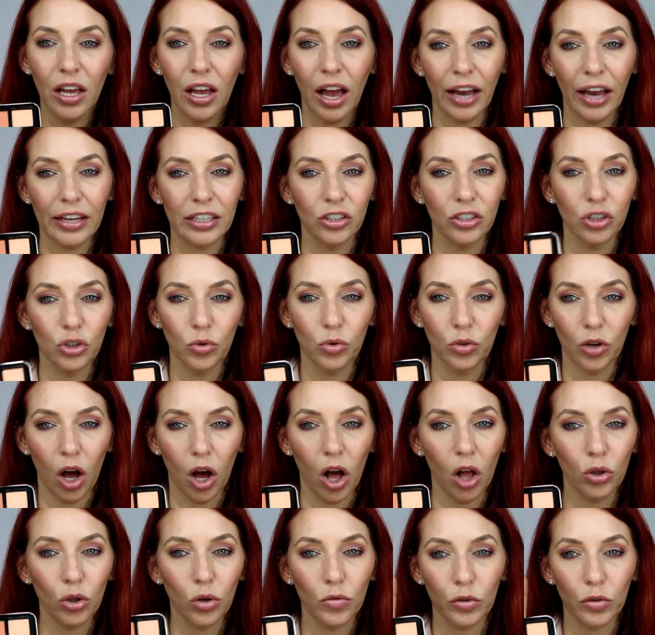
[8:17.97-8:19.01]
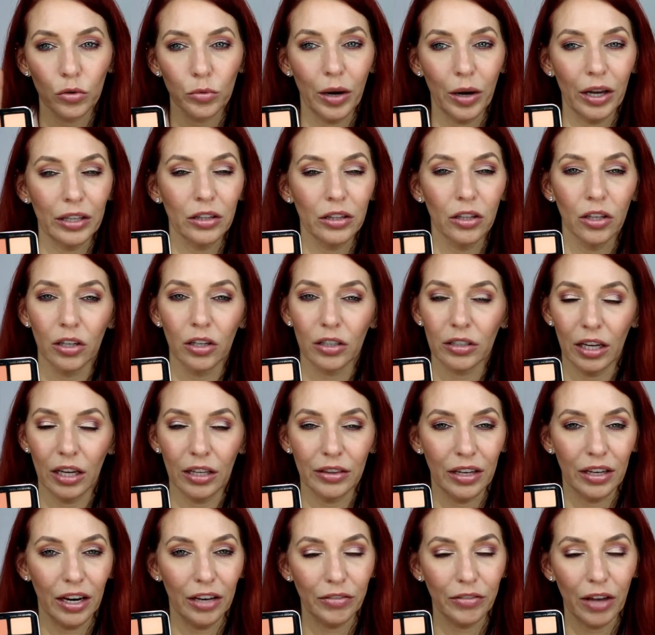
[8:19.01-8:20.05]
I can do an all over red look,
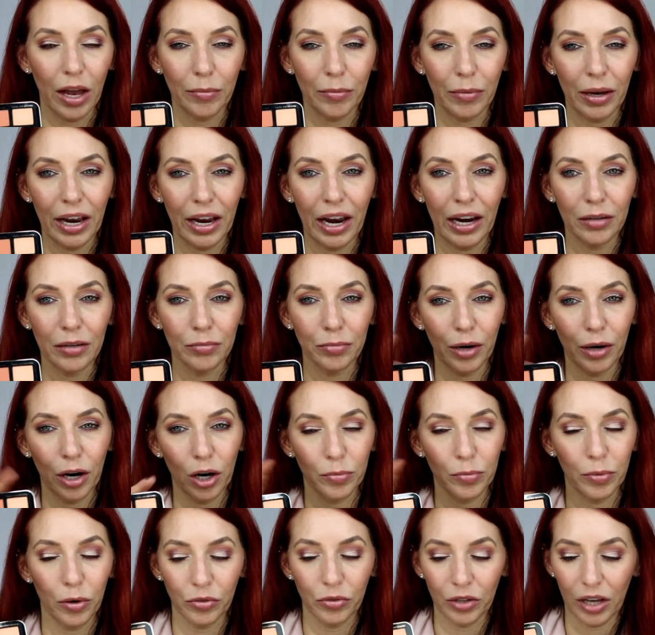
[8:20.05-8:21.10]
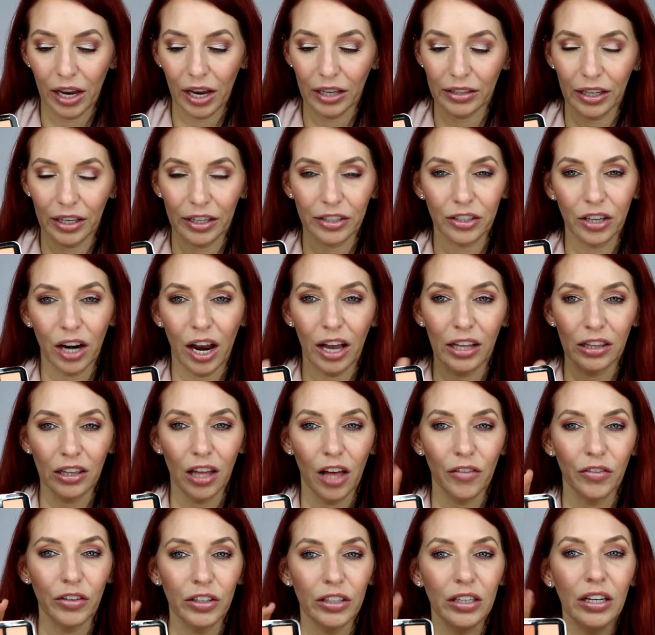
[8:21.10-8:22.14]
and then I've got my brow bone highlighter. I
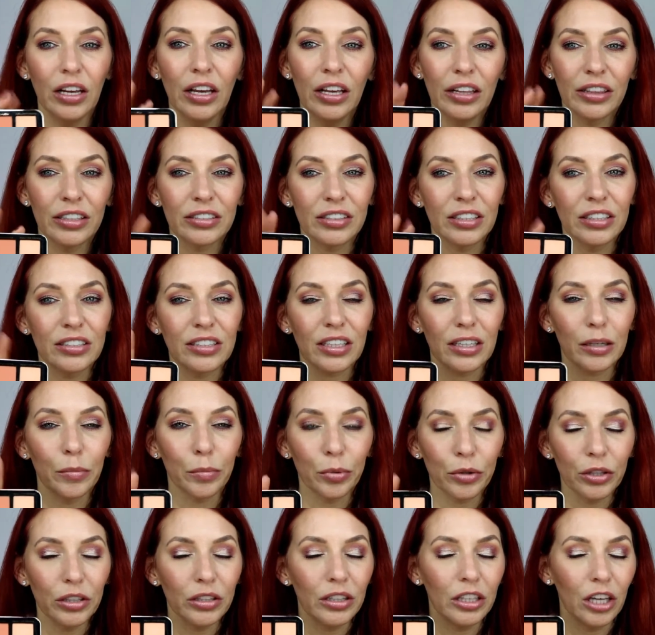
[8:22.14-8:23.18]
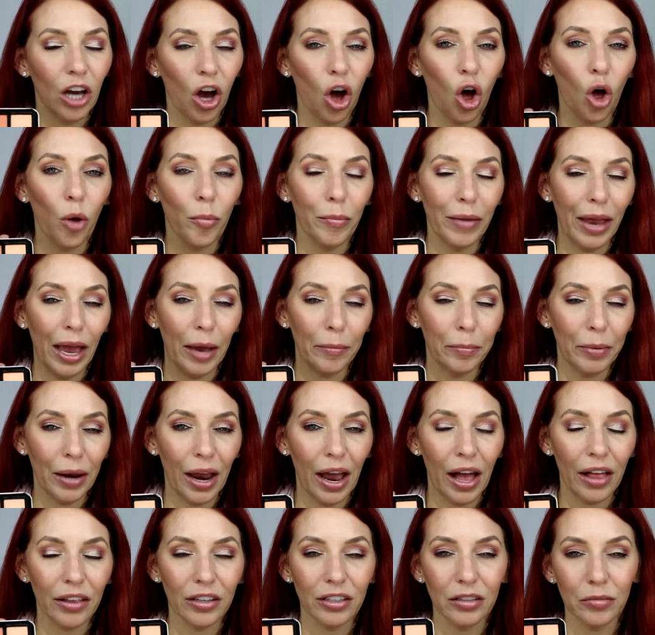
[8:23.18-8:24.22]
love it. This is a completely all matte
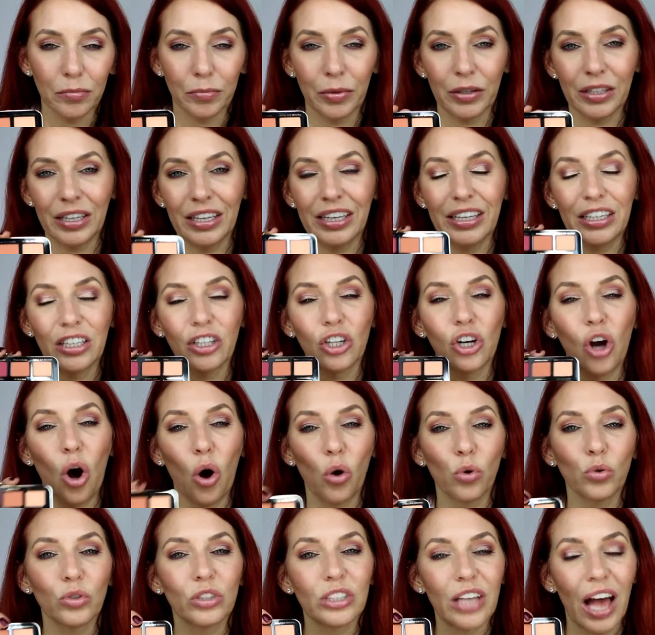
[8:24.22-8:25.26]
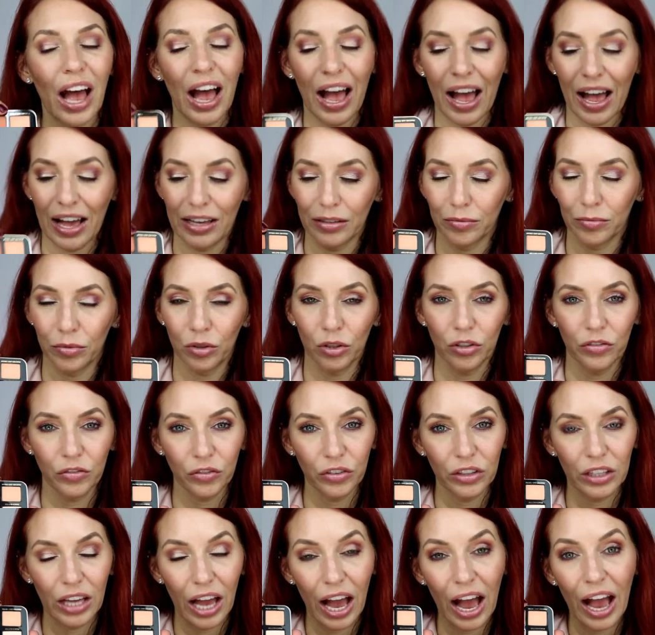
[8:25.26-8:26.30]
palette, but it goes on
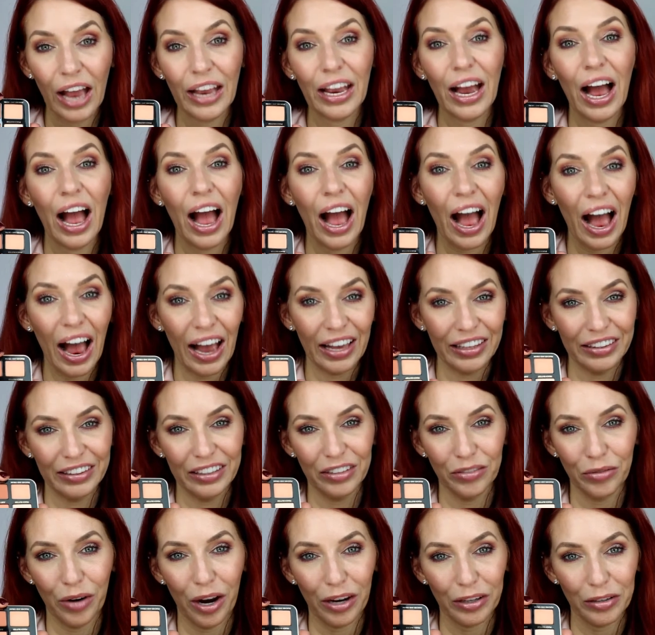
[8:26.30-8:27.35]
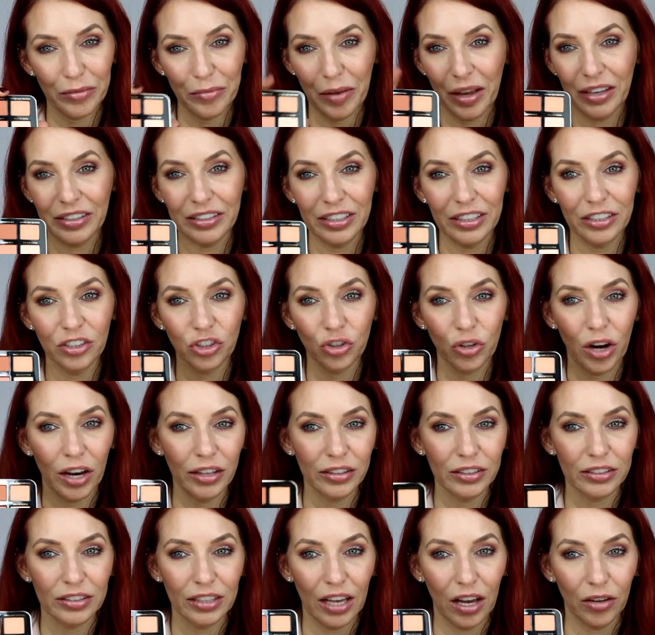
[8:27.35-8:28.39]
beautifully. I highly recommend it. Try
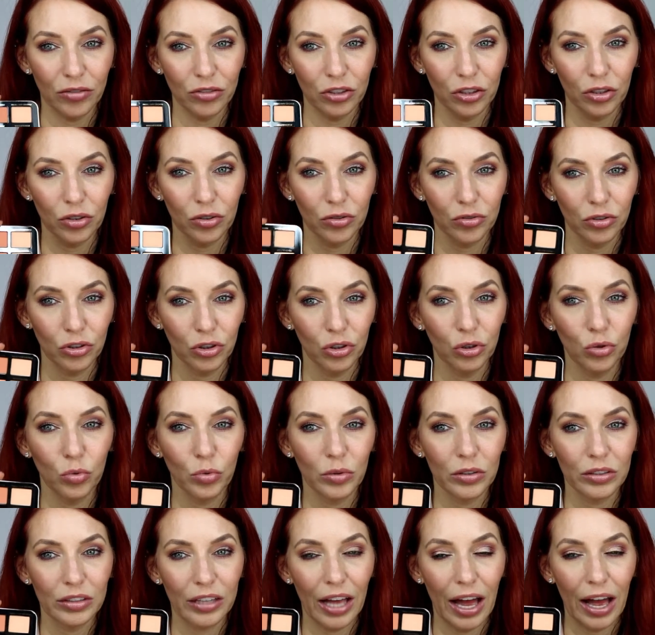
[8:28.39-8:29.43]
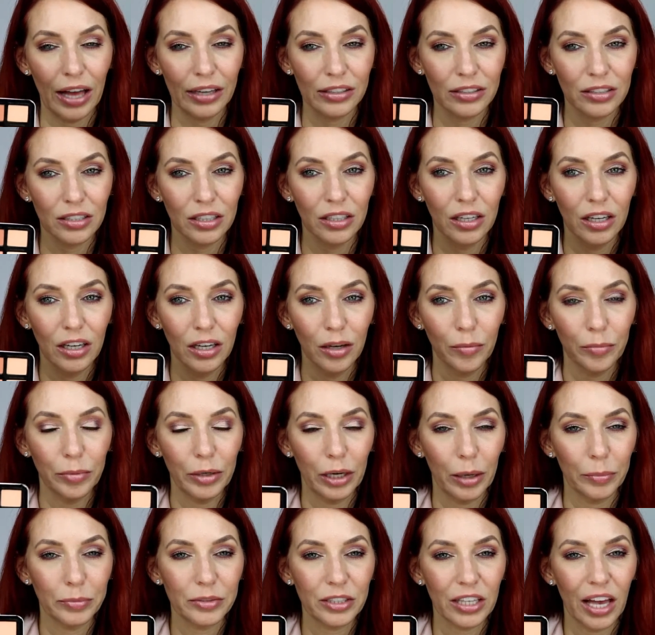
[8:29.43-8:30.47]
this out. You will not be
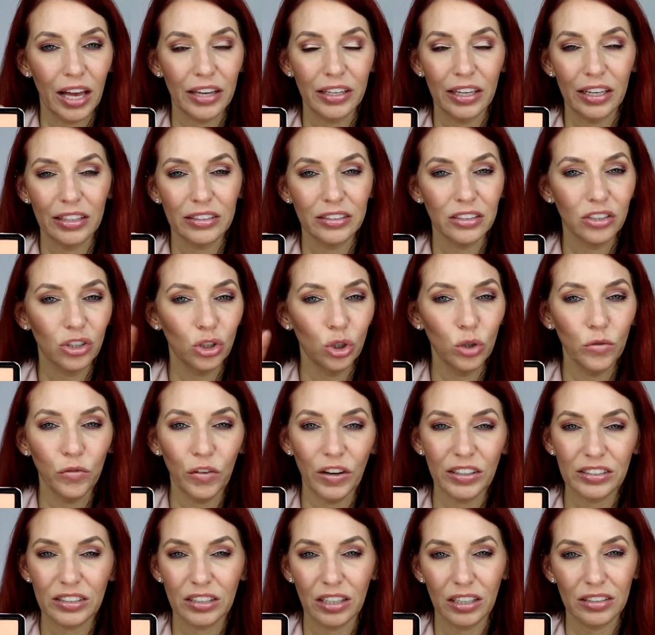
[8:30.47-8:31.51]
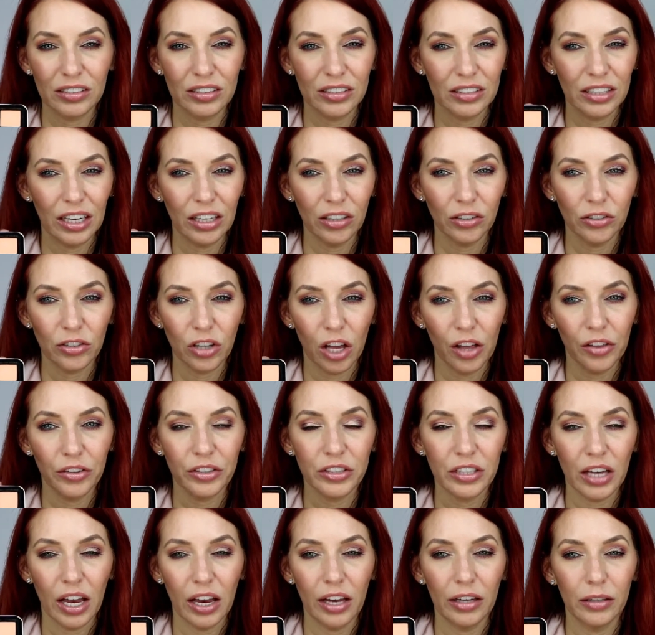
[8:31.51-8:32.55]
upset. And Too Faced does sales all the
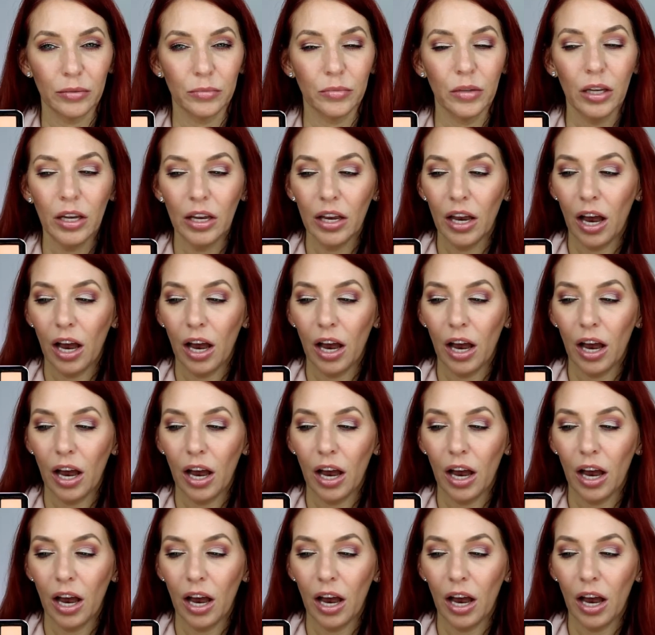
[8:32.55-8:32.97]
time.